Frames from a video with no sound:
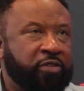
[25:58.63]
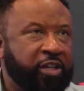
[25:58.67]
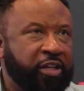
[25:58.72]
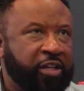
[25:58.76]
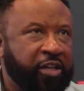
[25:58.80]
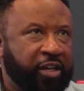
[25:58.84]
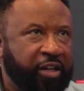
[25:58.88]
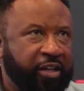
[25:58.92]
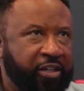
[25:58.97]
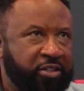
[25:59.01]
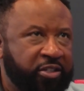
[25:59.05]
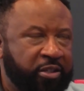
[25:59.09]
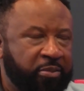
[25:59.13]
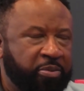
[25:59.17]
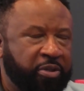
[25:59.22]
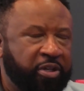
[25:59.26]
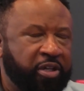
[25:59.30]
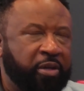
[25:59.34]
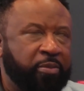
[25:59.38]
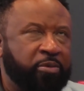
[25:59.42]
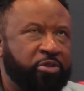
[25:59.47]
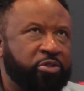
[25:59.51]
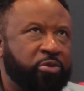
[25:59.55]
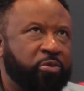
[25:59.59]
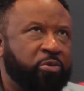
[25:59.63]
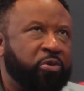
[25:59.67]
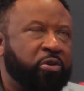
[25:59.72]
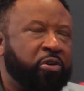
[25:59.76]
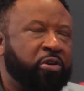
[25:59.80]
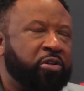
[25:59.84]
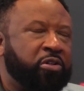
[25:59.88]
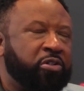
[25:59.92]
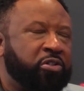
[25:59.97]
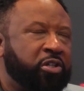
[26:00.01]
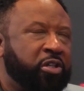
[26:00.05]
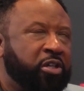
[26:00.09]
the NAACP Image
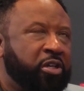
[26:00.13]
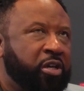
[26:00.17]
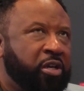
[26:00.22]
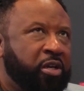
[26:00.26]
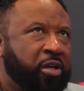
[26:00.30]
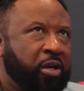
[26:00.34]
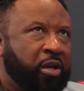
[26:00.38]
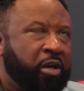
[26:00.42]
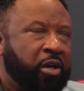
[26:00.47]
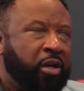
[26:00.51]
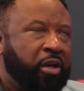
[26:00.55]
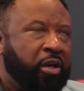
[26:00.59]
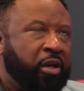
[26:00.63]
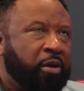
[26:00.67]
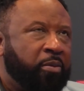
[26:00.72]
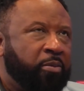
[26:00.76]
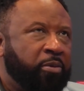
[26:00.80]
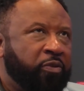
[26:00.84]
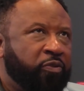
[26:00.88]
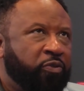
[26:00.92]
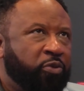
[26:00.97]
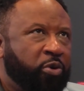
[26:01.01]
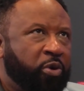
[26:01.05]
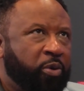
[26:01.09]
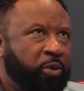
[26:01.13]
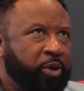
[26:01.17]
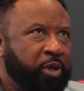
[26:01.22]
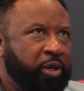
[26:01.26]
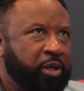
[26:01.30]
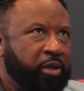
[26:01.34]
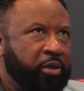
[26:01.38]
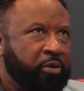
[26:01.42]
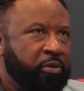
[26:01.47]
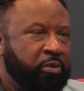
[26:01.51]
Awards before we